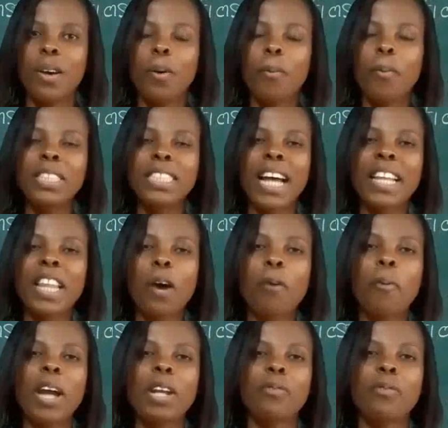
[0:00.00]
Which other
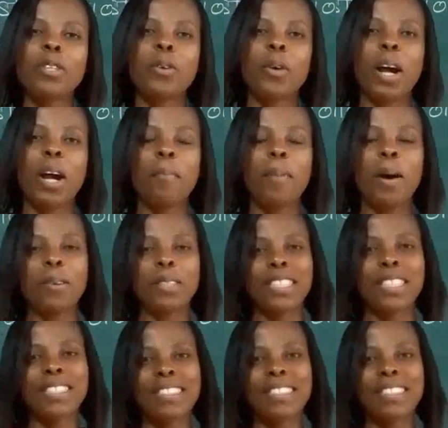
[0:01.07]
word did we talk about?